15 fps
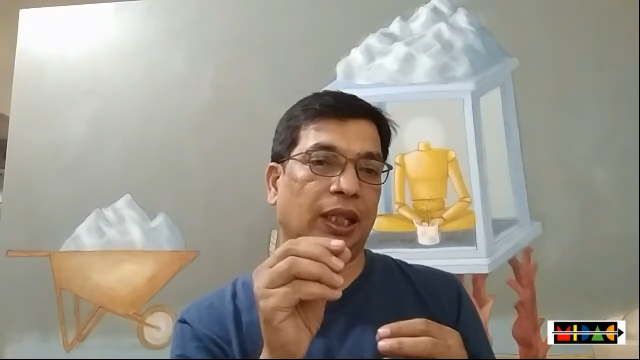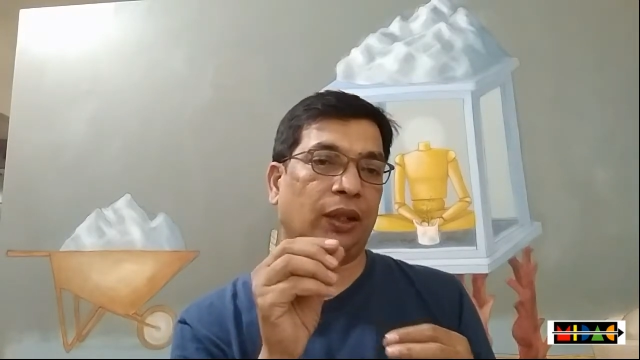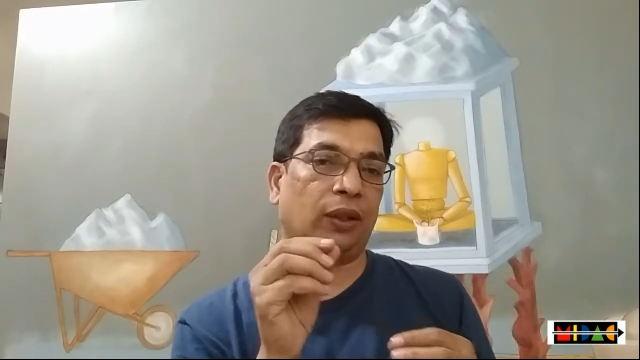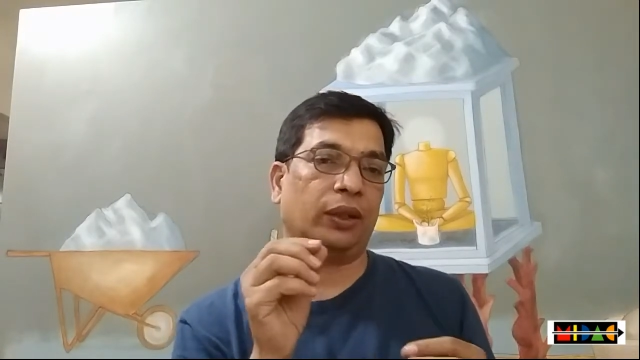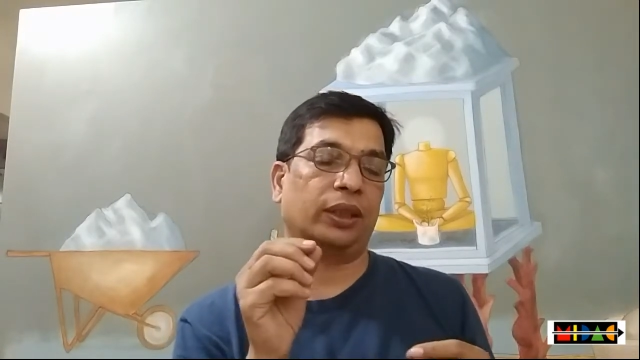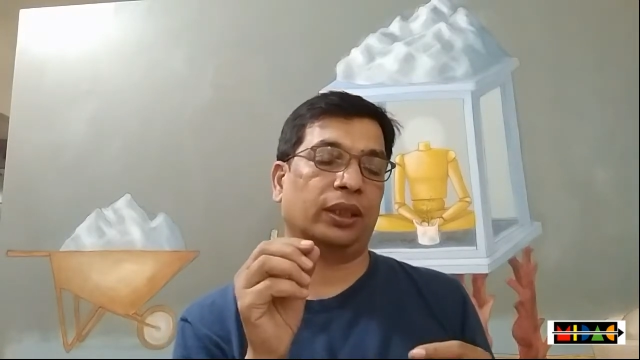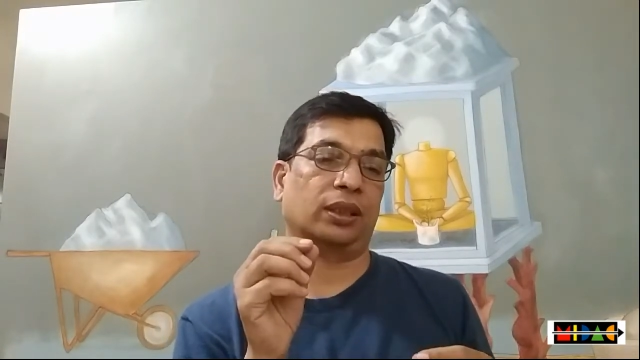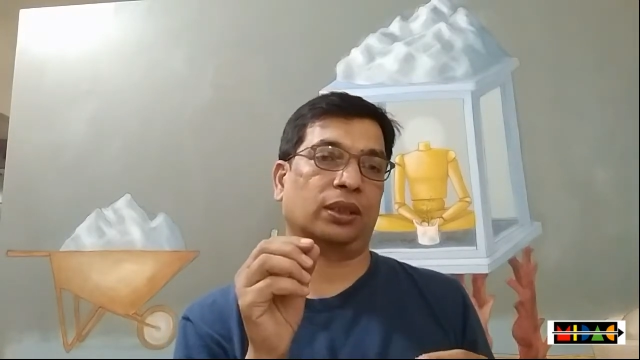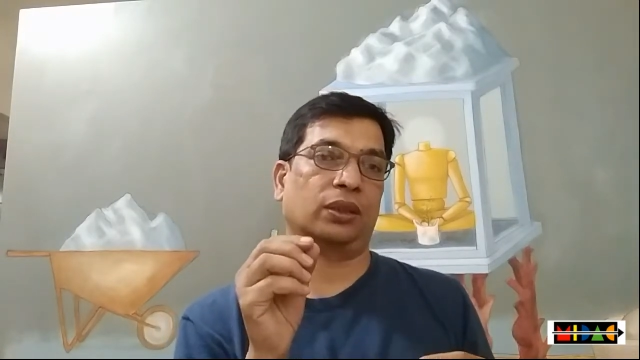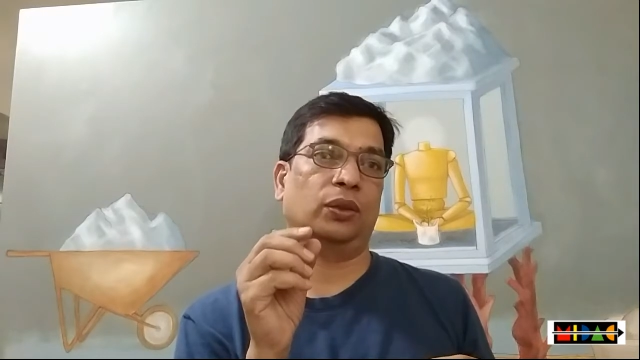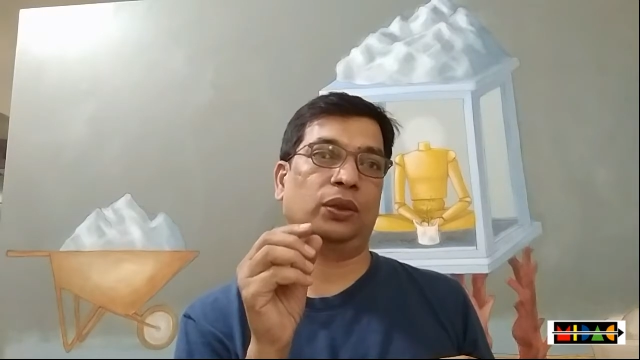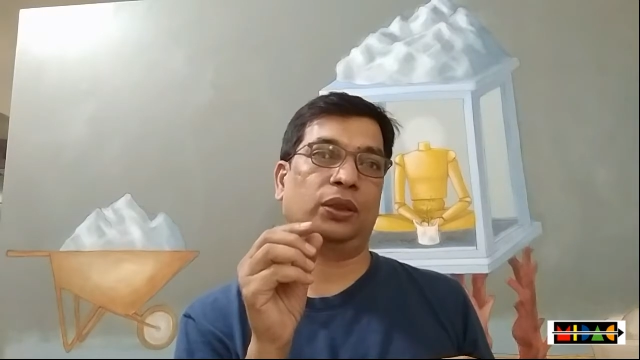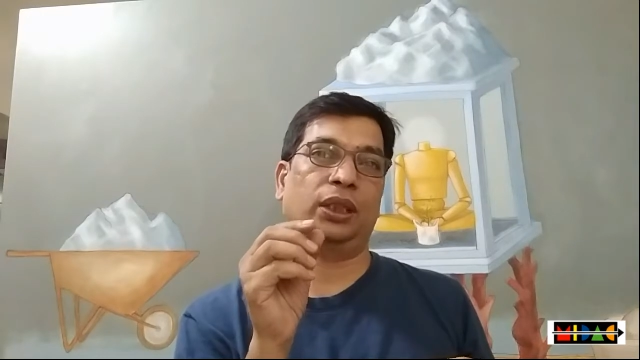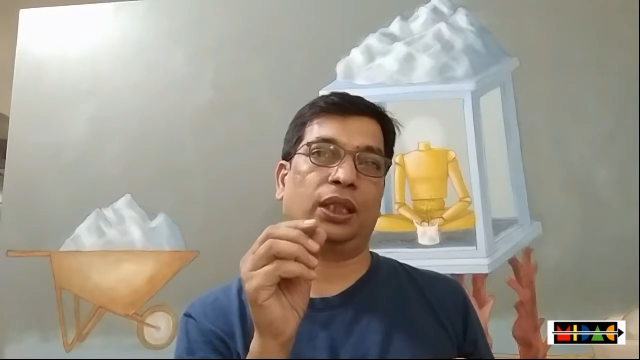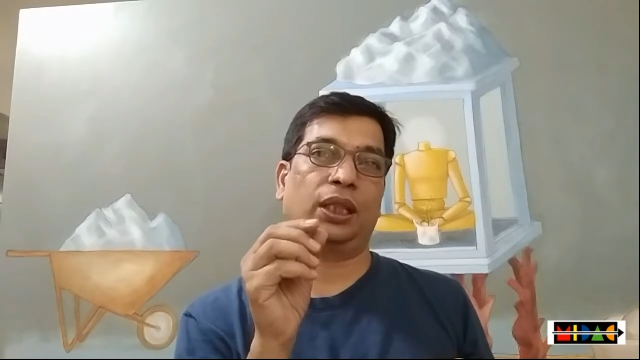drawings,
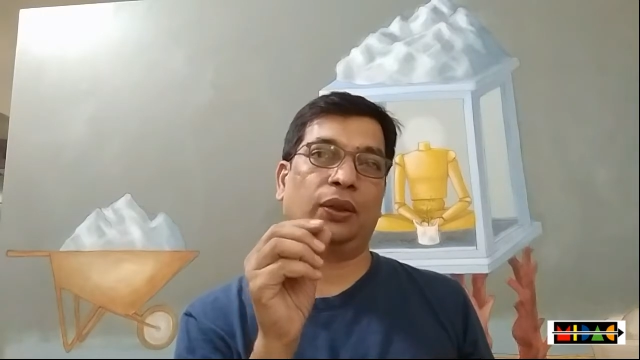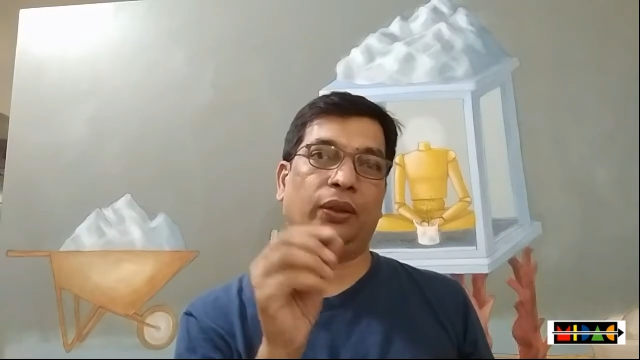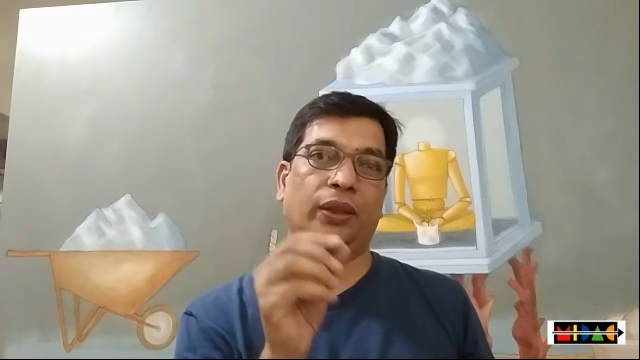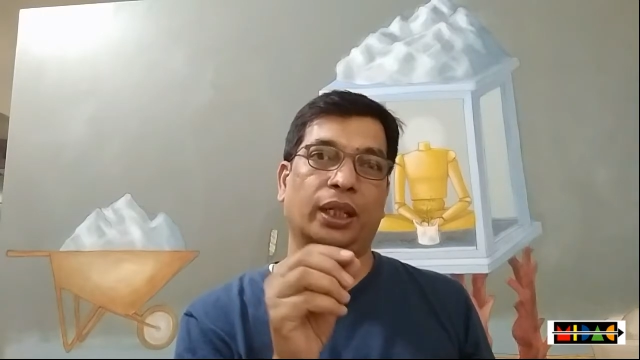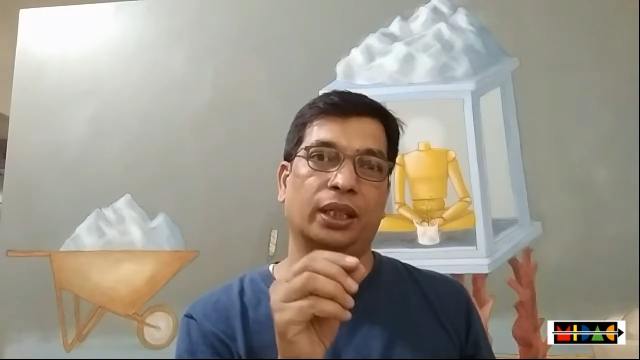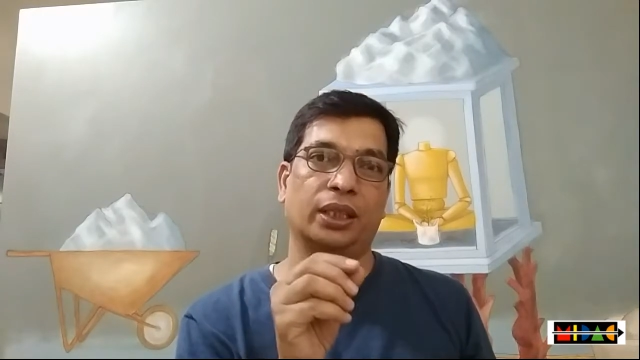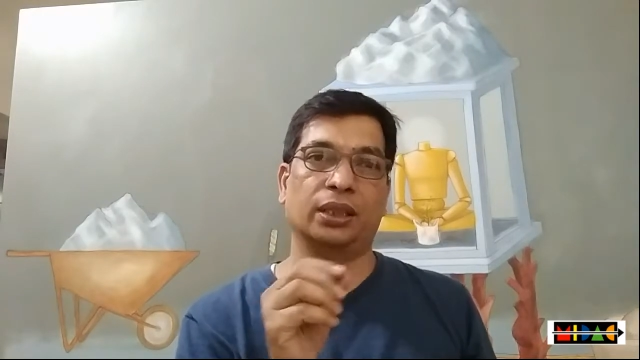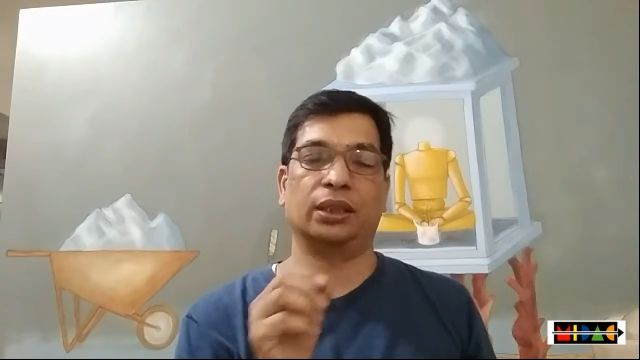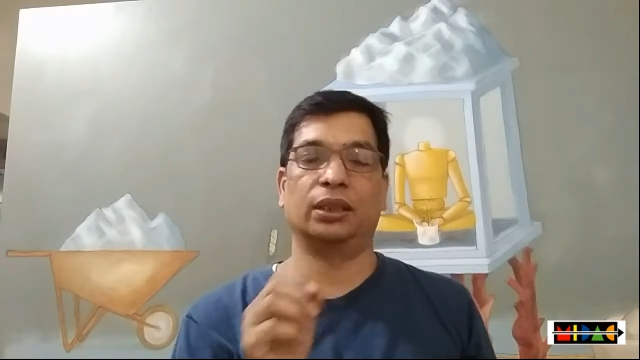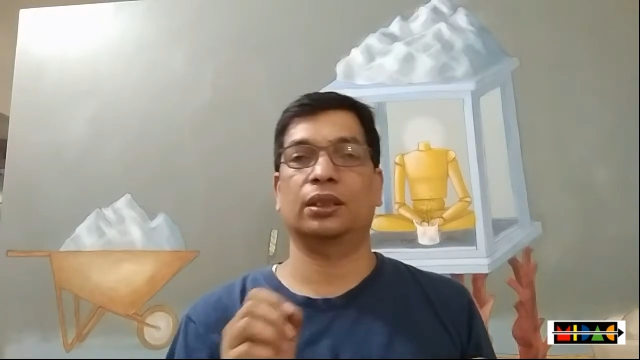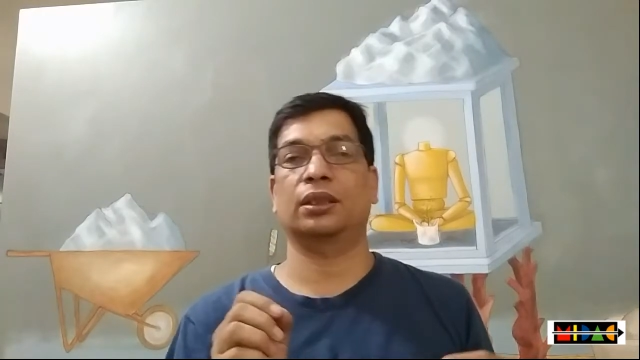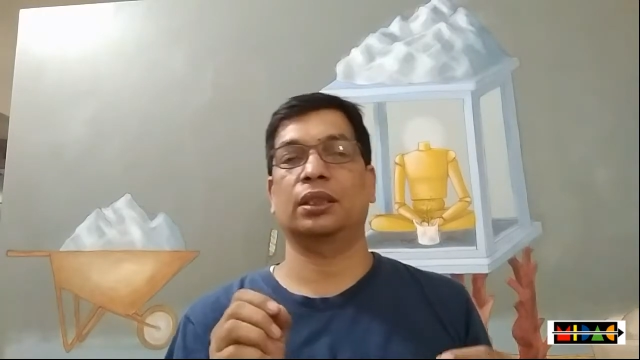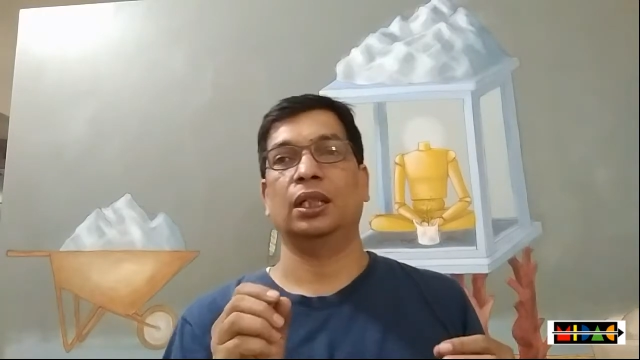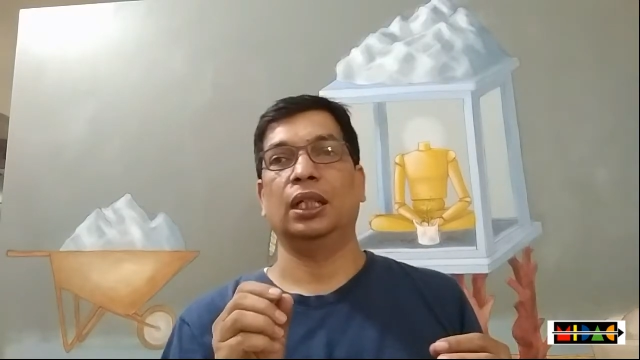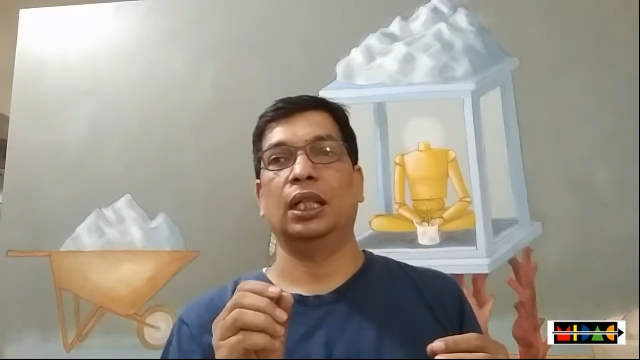those little notations